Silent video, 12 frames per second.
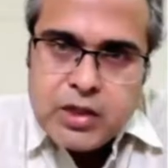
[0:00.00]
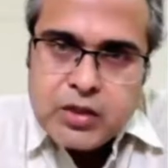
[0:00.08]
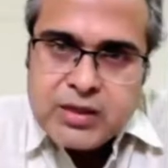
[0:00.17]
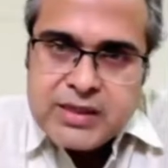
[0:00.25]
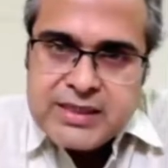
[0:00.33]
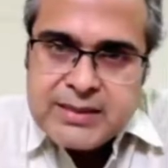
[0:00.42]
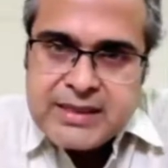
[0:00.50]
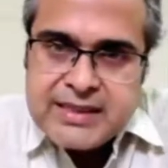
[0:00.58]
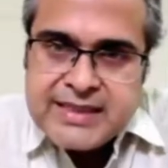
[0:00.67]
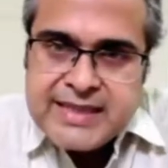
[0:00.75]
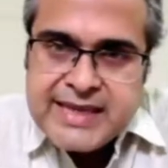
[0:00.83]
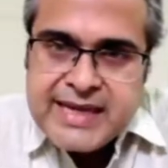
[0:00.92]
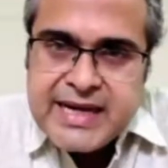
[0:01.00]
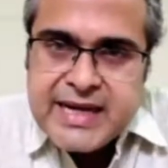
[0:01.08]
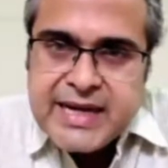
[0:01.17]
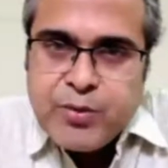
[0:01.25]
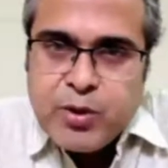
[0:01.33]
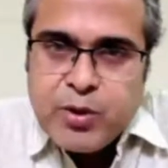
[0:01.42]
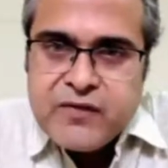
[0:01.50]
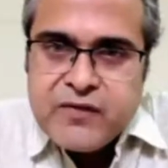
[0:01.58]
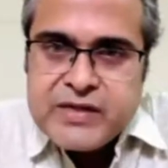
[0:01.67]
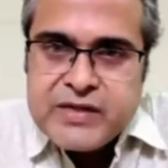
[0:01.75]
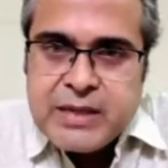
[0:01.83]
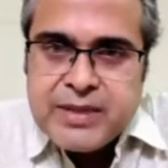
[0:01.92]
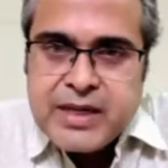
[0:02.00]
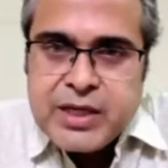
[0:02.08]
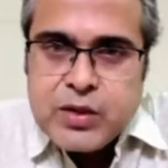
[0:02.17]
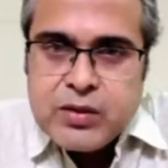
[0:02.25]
So this is the single entry point which I am telling you.